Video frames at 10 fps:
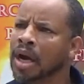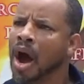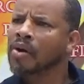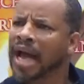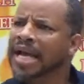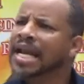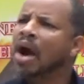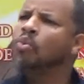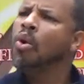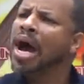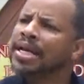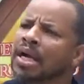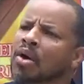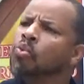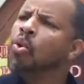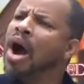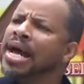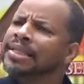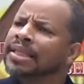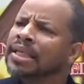Okay, now what,
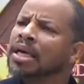what